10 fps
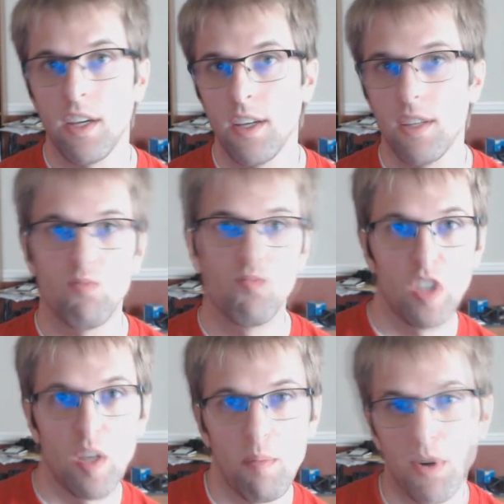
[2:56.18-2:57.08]
I got
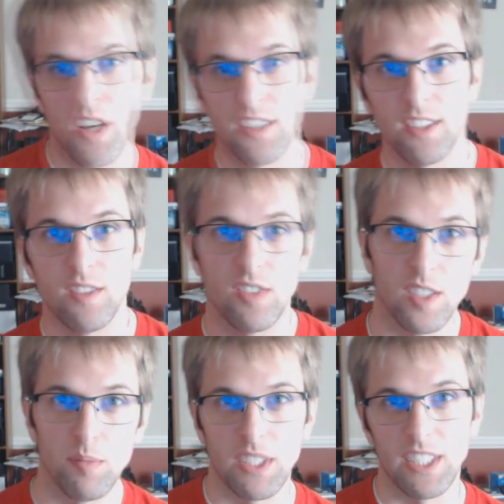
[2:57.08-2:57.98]
some positive,
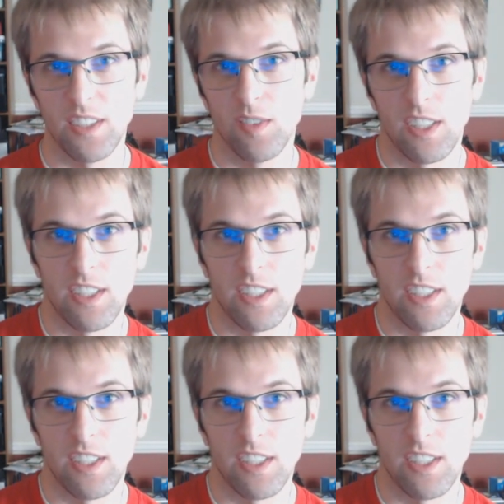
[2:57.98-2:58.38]
some negative